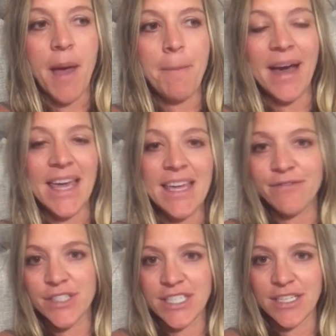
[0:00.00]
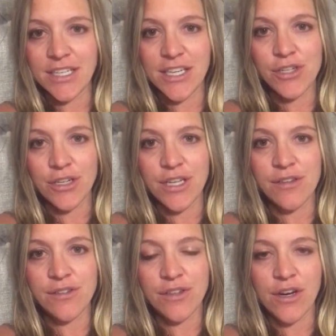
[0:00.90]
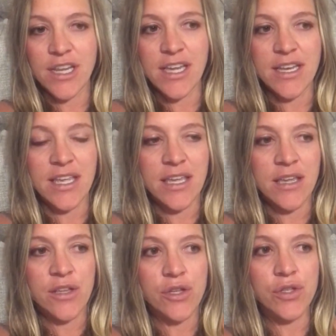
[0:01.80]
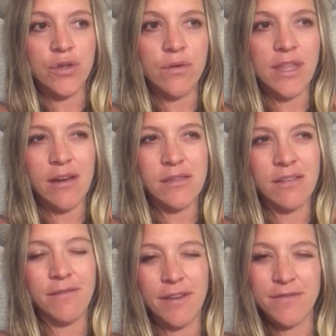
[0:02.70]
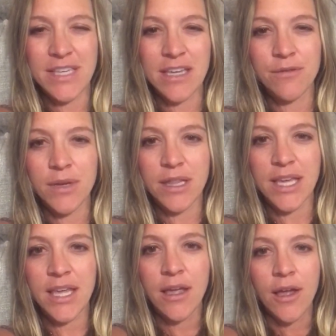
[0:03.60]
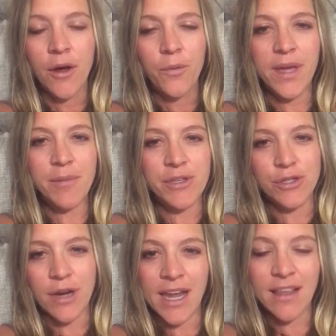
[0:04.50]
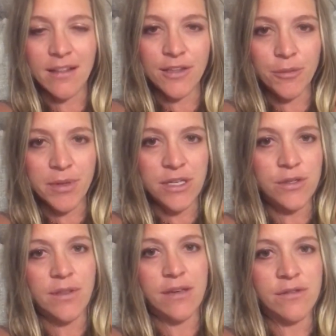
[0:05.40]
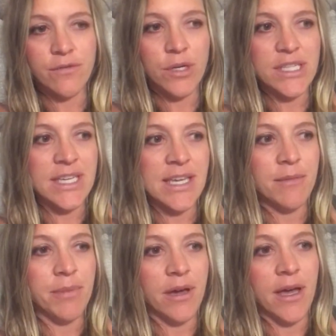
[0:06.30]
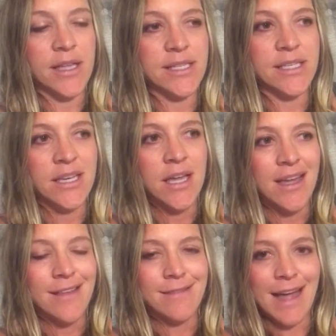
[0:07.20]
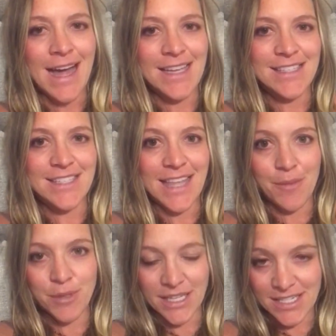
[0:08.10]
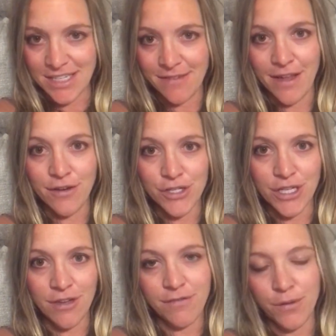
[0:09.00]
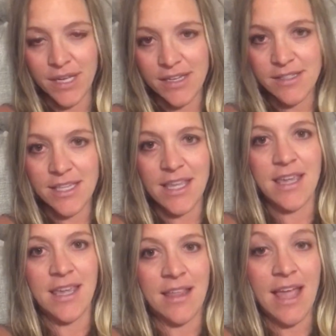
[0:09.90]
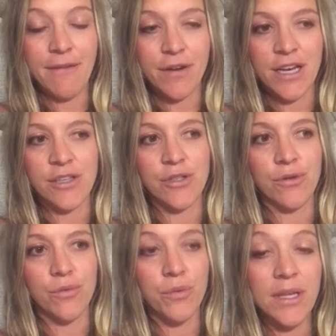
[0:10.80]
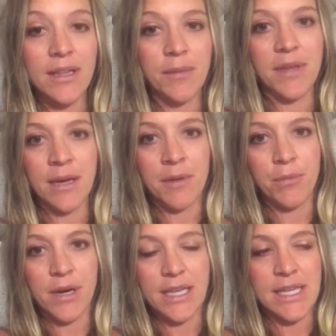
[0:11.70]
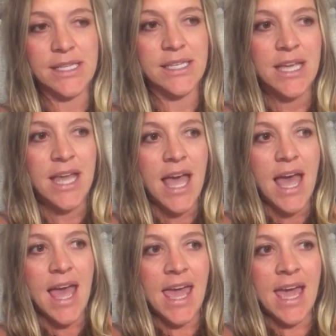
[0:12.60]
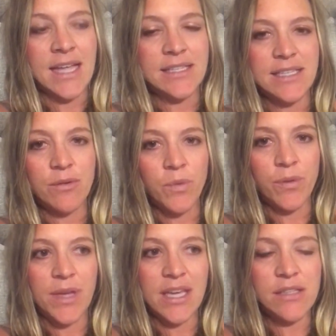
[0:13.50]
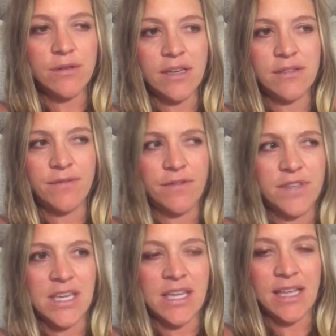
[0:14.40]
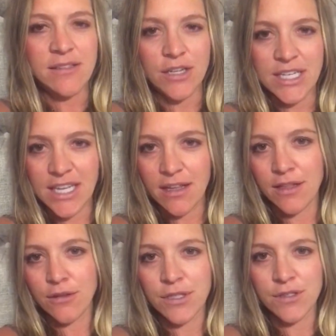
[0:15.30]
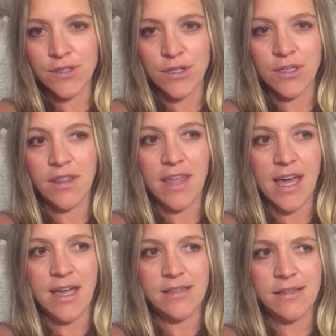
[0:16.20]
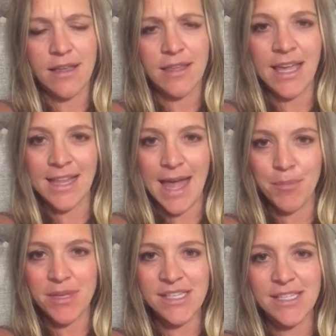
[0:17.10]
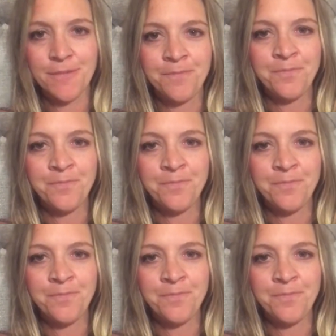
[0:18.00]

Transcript: My infertility journey started in 2015, really. We had been trying a little bit in 2014, but not like putting a ton of energy and focus and effort into really becoming pregnant. And when we hit 2015, I started to get a little concerned that nothing had happened.